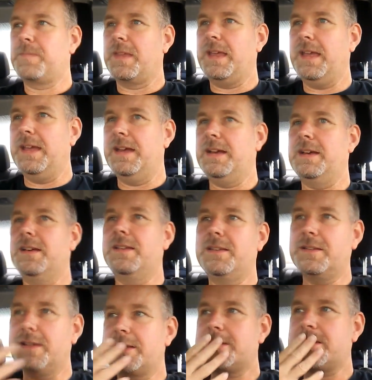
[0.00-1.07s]

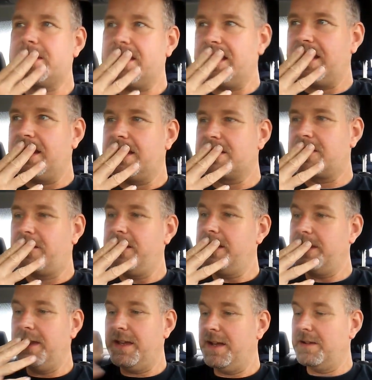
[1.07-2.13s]
And let's see. Is there
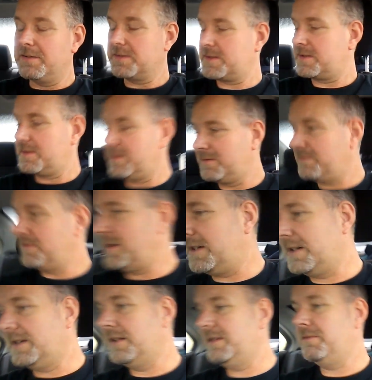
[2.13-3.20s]
anything else?
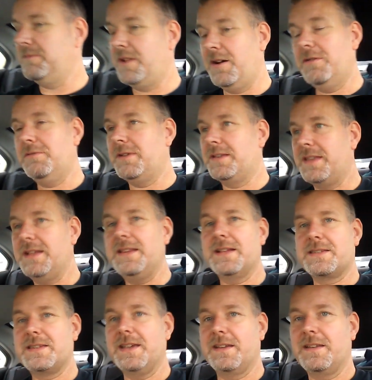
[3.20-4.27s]
No, I think
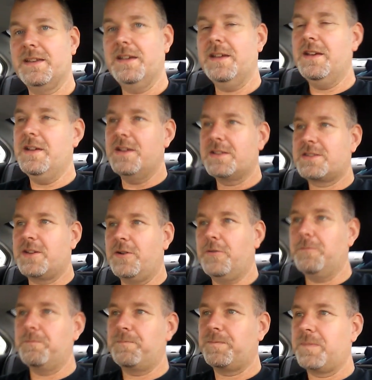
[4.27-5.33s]
that's it.
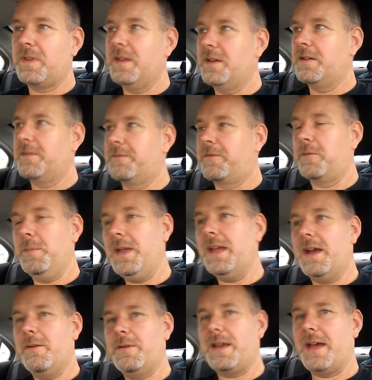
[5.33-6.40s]
So for
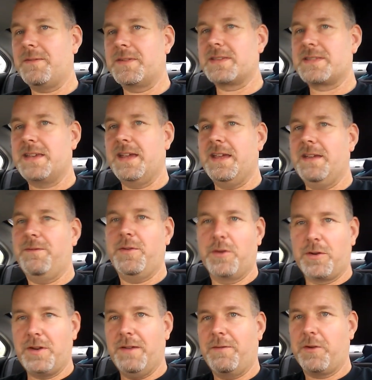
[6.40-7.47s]
me, I would have to say, if
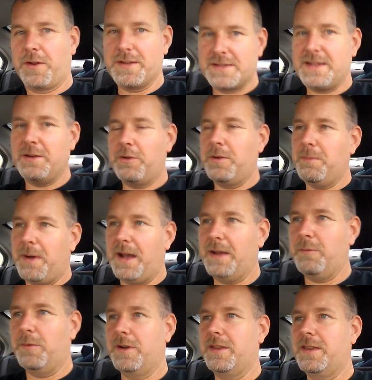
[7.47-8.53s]
you're considering
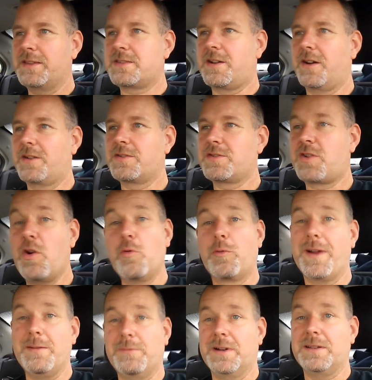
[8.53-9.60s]
buying one of these cars, go
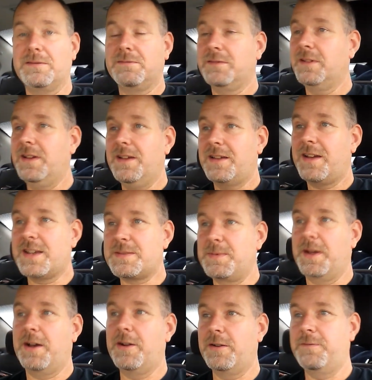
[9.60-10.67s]
rent one. It cost
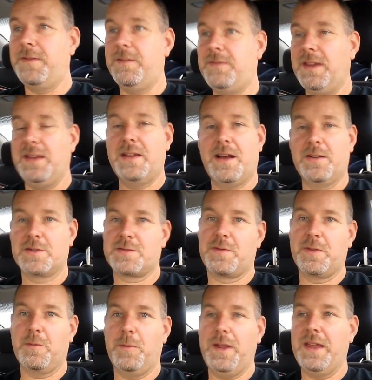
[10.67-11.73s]
me $115
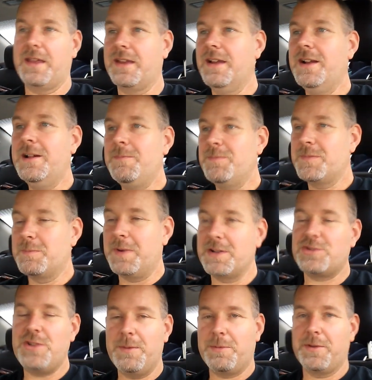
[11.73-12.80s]
for the week.
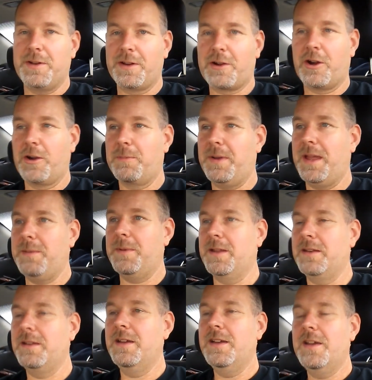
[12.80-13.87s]
Much cheaper than a car payment.